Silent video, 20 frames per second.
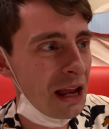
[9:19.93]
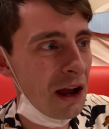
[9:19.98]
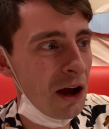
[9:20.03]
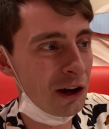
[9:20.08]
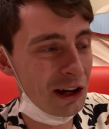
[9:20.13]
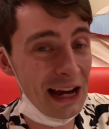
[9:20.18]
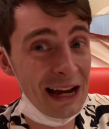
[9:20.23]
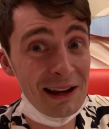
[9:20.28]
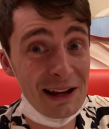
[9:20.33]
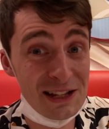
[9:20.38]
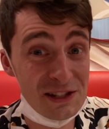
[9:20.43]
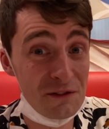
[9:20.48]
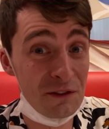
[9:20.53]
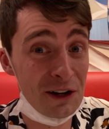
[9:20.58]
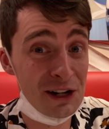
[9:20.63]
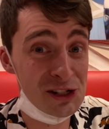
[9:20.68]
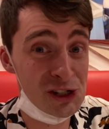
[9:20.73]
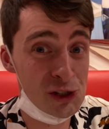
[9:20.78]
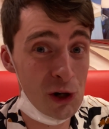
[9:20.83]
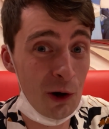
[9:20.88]
Okay, it's
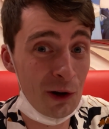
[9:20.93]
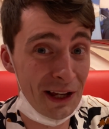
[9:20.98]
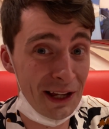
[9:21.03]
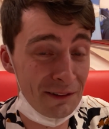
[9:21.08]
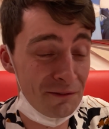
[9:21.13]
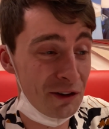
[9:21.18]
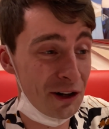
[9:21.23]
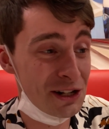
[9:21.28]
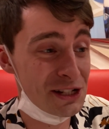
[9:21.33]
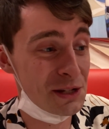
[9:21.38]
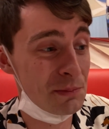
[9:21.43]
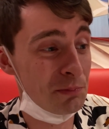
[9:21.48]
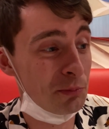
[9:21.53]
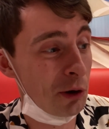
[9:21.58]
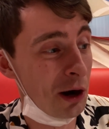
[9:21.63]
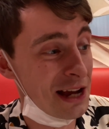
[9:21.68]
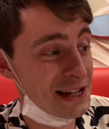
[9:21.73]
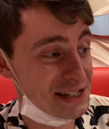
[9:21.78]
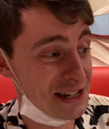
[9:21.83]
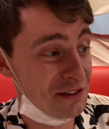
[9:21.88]
very shocking, very
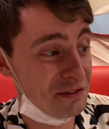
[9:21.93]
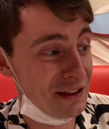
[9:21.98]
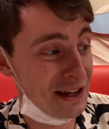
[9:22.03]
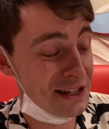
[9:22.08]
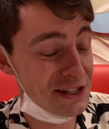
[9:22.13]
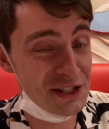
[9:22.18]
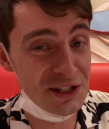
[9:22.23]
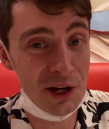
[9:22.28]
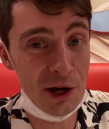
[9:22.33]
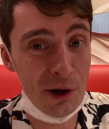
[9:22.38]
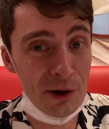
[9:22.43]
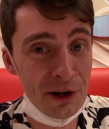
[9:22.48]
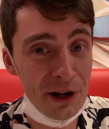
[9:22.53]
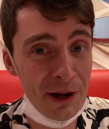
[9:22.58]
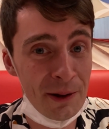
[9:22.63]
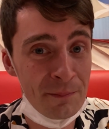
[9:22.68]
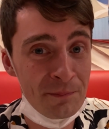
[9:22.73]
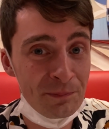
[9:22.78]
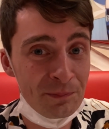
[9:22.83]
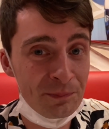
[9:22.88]
surprising. Thanks, Diona.